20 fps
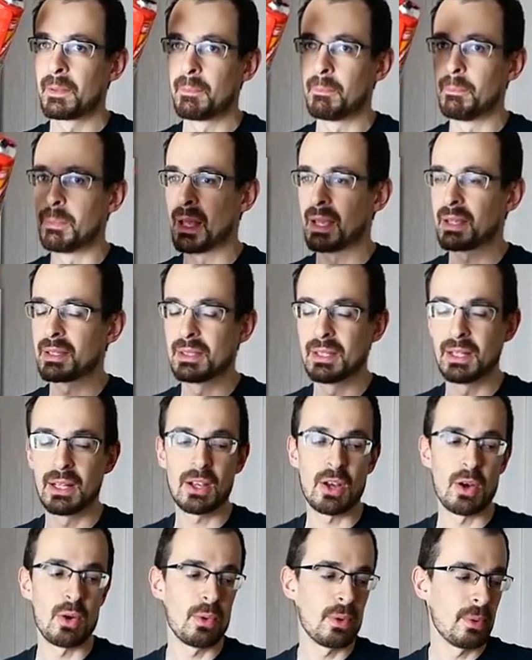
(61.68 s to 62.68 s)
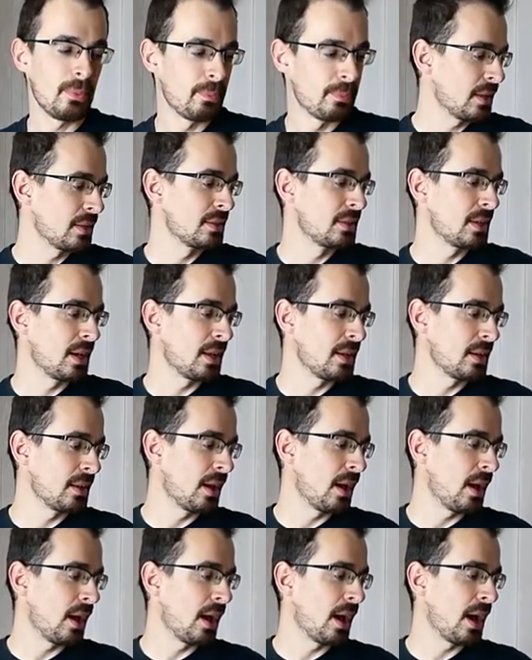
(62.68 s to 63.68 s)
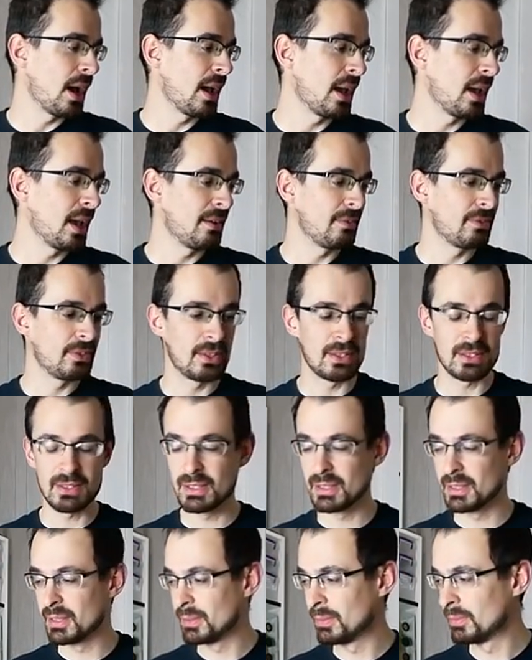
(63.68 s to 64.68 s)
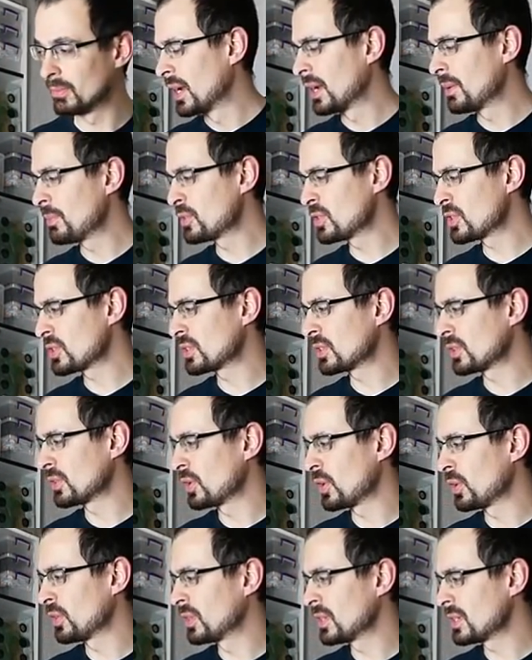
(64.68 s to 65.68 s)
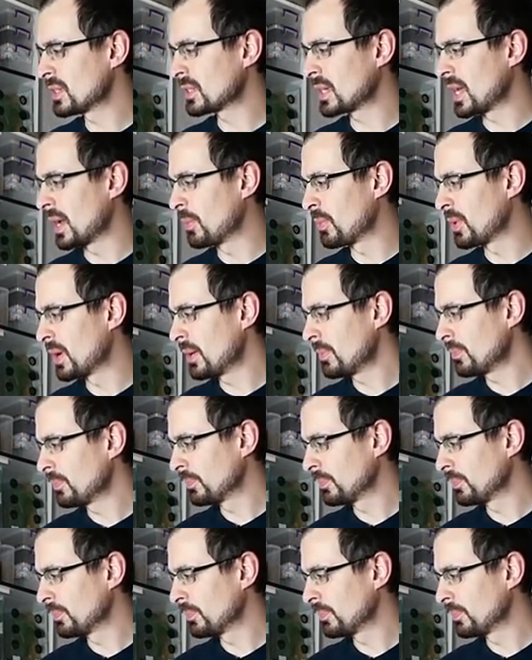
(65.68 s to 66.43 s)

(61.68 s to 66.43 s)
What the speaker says: black silicone. And then I have this, let me just turn on this camera.